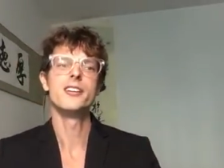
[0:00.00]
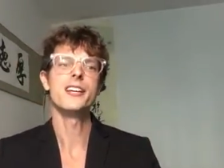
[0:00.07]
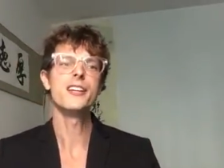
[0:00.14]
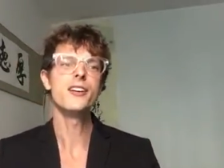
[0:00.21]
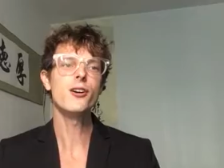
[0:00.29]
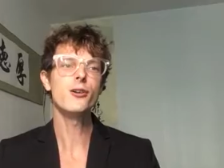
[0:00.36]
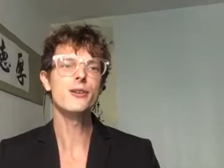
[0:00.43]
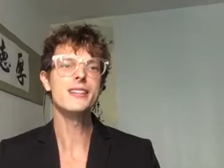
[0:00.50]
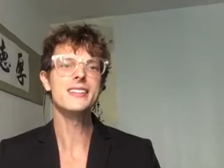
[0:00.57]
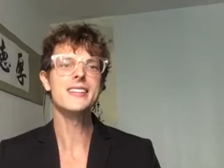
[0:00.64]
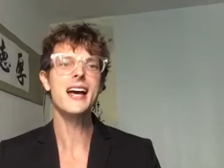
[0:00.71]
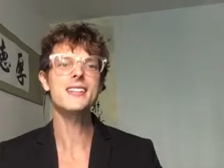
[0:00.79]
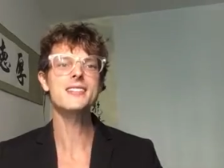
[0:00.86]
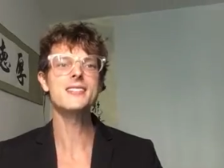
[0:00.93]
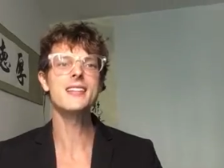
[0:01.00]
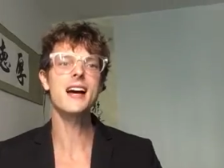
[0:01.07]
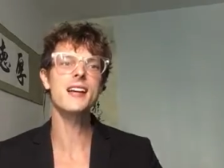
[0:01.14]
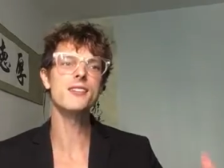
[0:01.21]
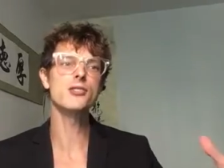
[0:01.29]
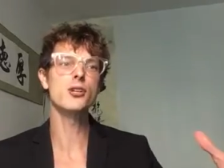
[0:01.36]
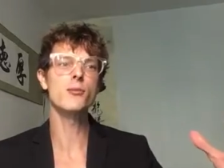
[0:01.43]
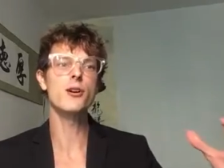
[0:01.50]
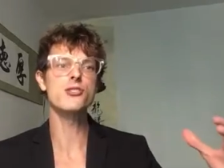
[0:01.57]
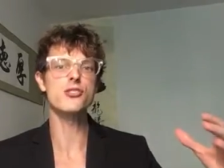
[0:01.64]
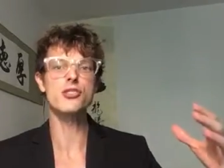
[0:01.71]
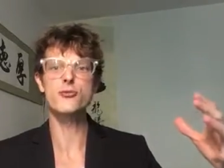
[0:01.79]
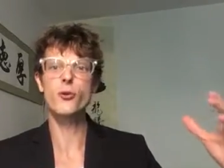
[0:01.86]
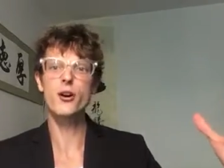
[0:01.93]
You know, that's not so
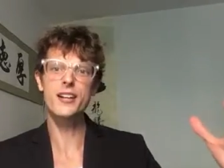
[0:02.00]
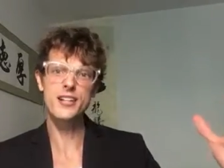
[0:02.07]
much well,